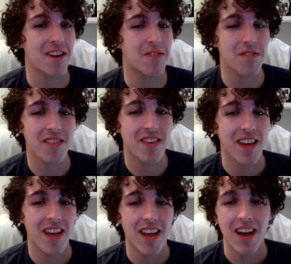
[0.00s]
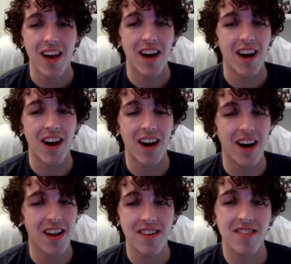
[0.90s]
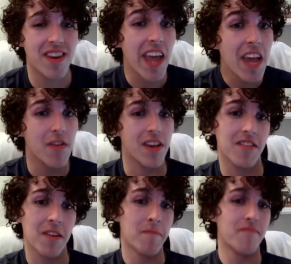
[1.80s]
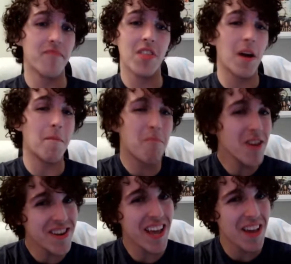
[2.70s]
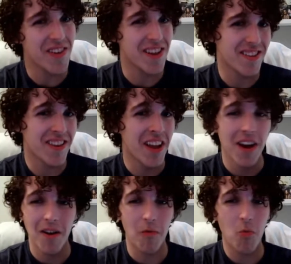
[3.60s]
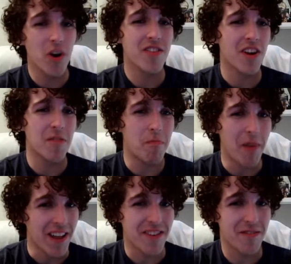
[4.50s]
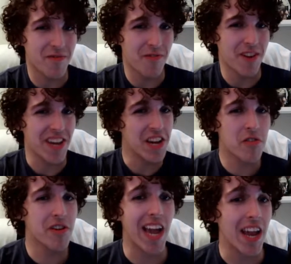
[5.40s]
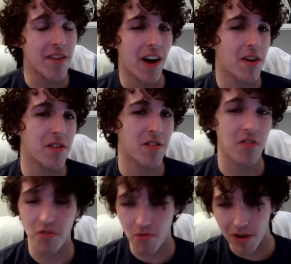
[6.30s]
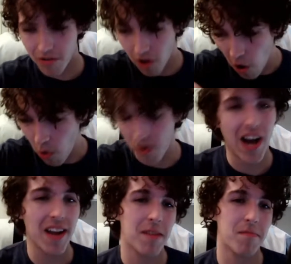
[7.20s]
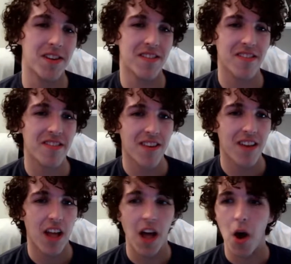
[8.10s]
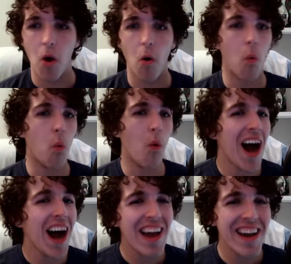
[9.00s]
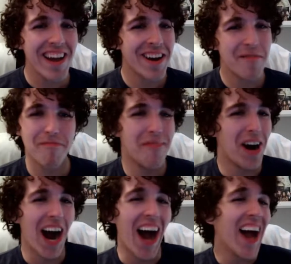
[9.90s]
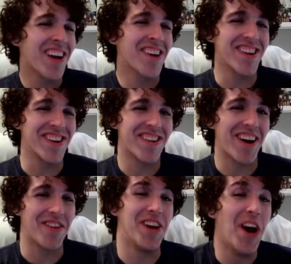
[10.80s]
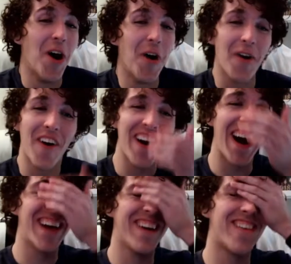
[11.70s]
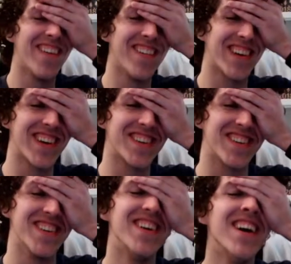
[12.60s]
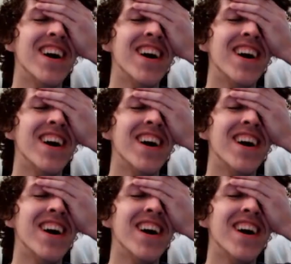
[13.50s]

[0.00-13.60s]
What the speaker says: else? Ben Davies was our best freaking creative outlet throughout the whole 90 minutes. Why? I couldn't tell you. I really couldn't.